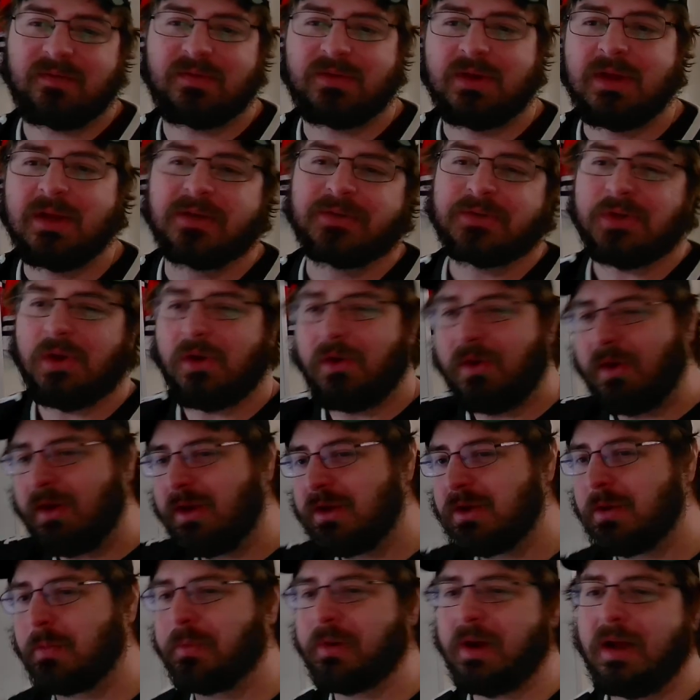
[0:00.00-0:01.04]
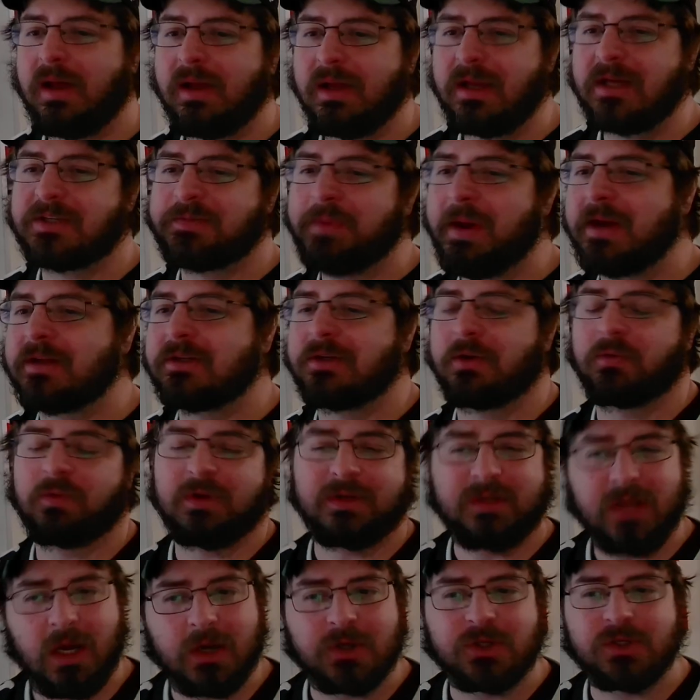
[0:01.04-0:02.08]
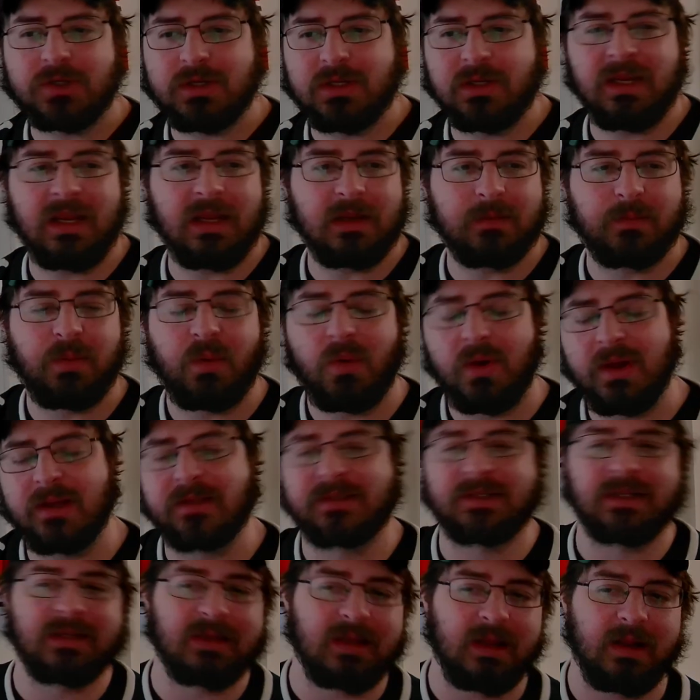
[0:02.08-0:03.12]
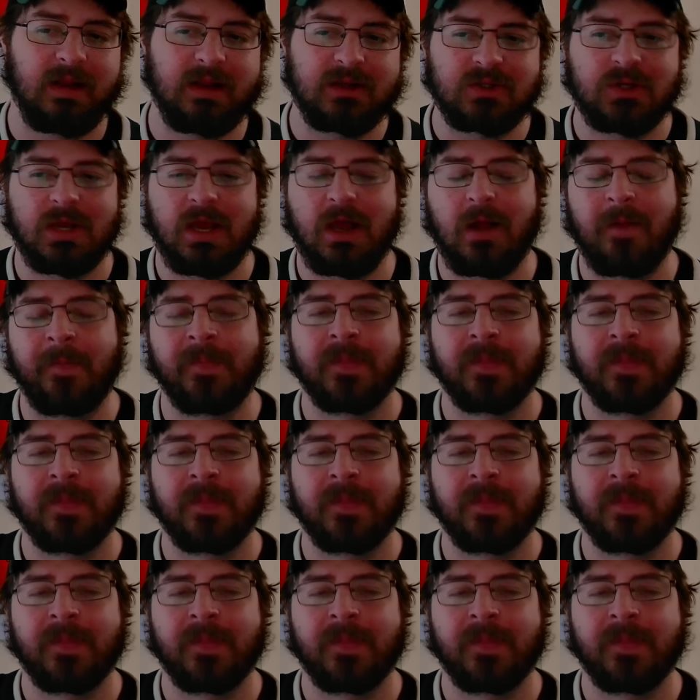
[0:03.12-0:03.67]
So you'll probably expect a reduction in points in the NHL,